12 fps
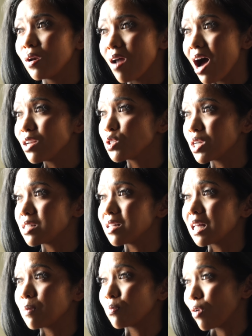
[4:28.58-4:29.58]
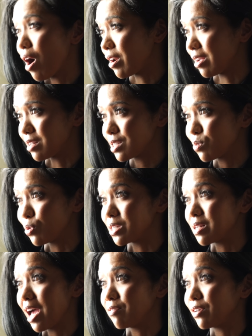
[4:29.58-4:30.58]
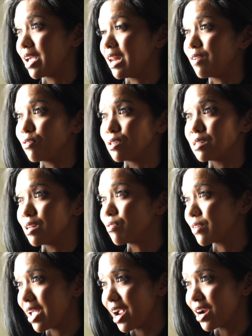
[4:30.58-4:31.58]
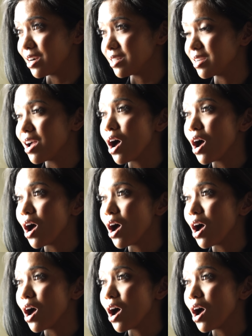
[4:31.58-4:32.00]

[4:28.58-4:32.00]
We're not just selling products, we're advocating for self-care,